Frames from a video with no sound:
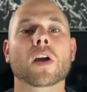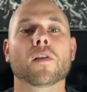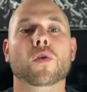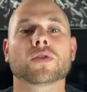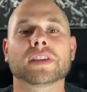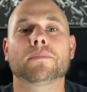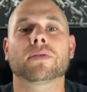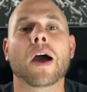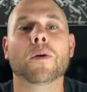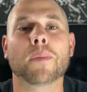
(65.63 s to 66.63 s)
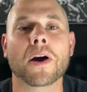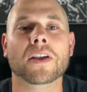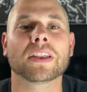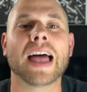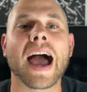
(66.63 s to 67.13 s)
Of course, a proud part
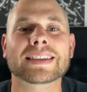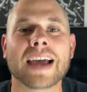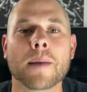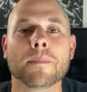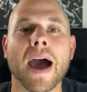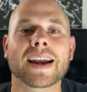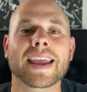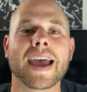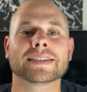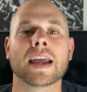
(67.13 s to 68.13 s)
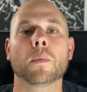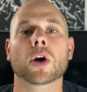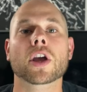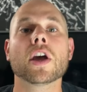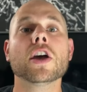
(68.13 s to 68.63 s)
of the Locked On Podcast
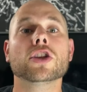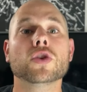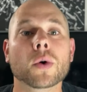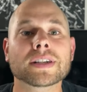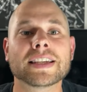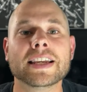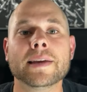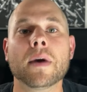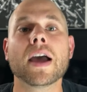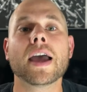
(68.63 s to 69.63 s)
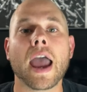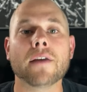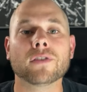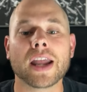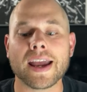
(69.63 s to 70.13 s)
Network, your team
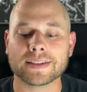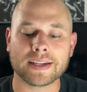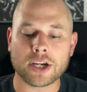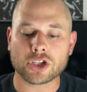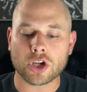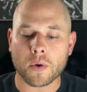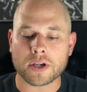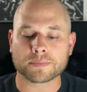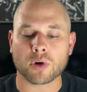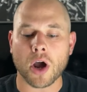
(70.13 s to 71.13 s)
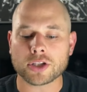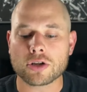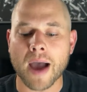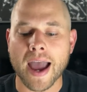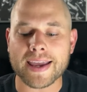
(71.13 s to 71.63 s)
every day. And today's show is brought to
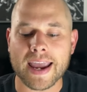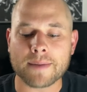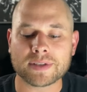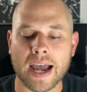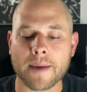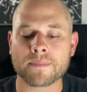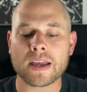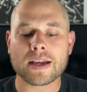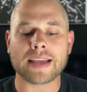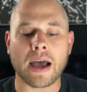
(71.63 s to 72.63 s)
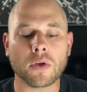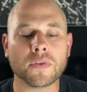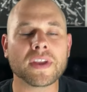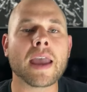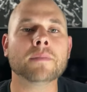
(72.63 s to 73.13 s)
you by Game Time.
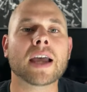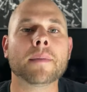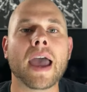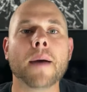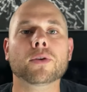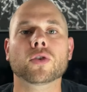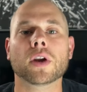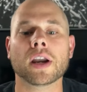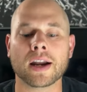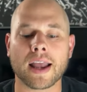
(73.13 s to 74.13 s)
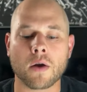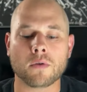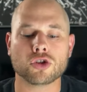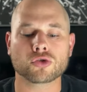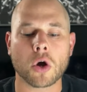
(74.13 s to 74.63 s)
Download the Game Time app, create an account,
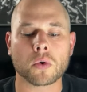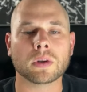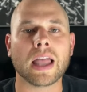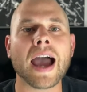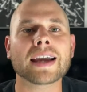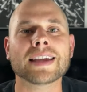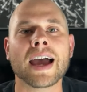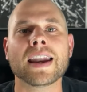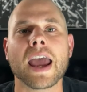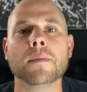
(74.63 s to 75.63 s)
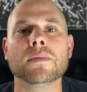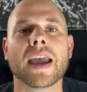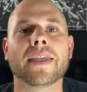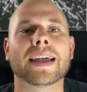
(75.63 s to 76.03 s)
and use code LOCKEDONNBA.